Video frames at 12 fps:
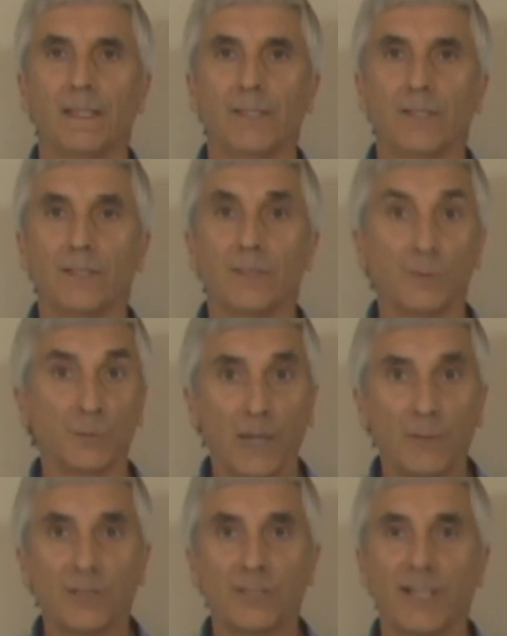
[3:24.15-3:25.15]
You can
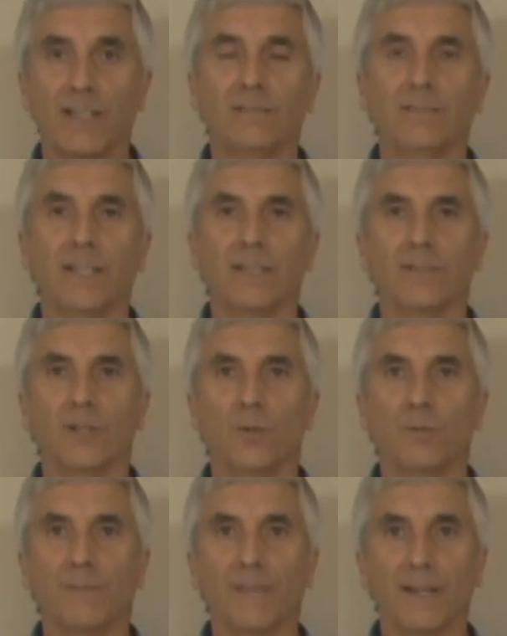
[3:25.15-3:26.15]
subscribe to our channel and know
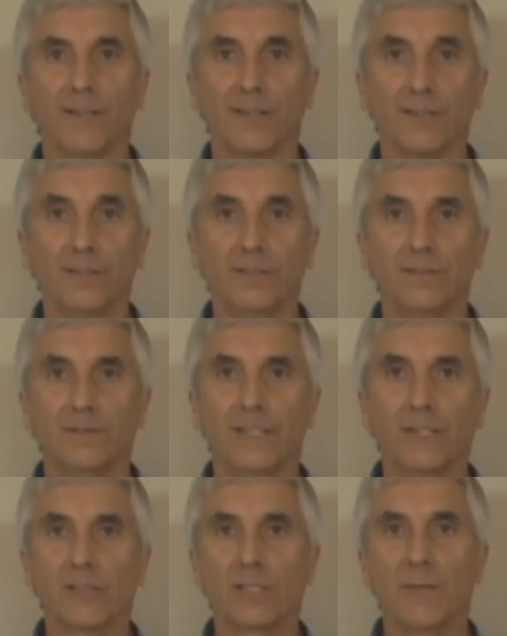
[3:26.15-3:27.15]
when we've got other
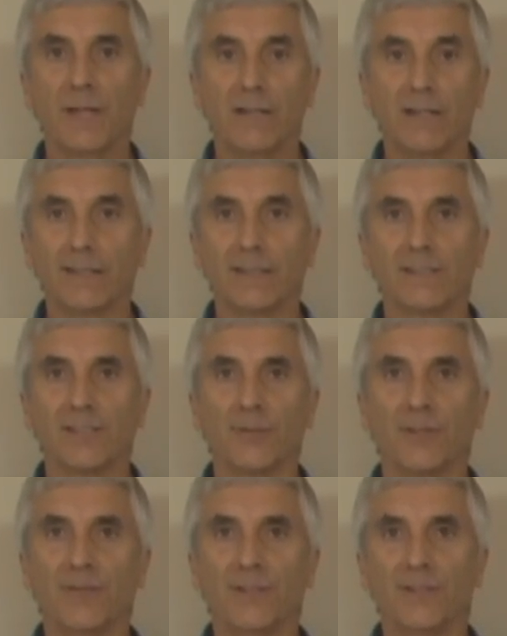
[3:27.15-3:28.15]
videos coming out like this,
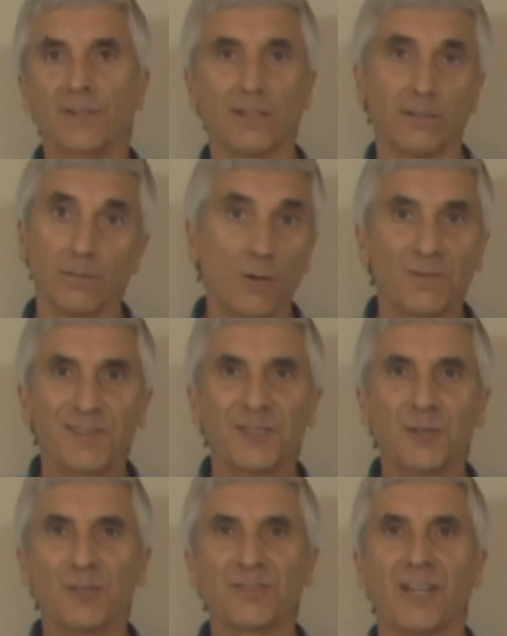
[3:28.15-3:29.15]
other reviews, other hopefully
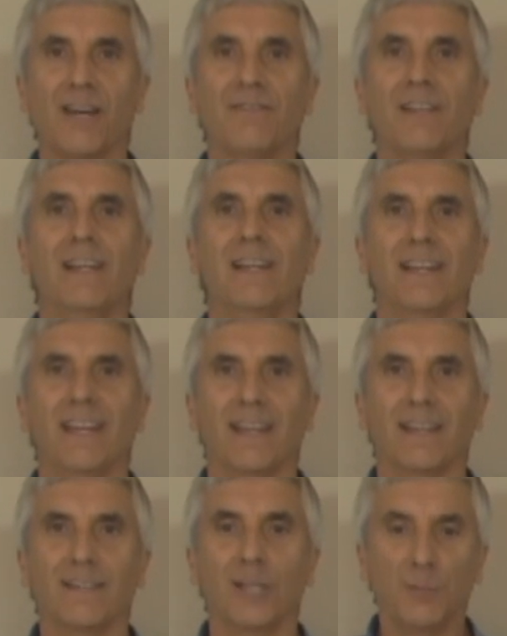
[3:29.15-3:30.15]
cool stuff,
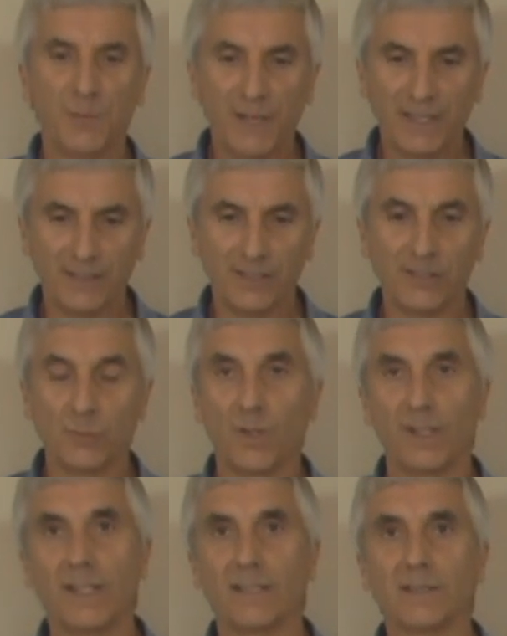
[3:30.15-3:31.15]
and help you make a decision
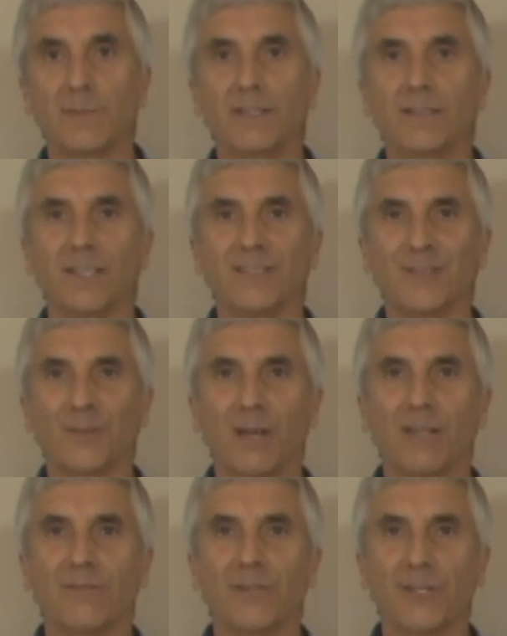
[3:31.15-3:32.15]
whether or not some of these things are
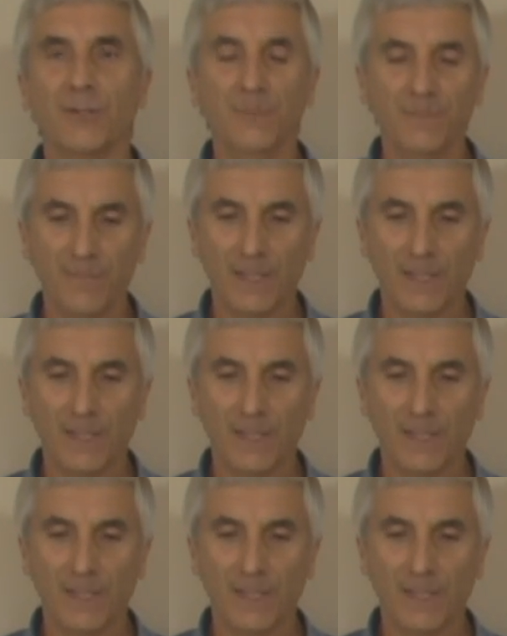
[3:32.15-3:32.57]
right for you.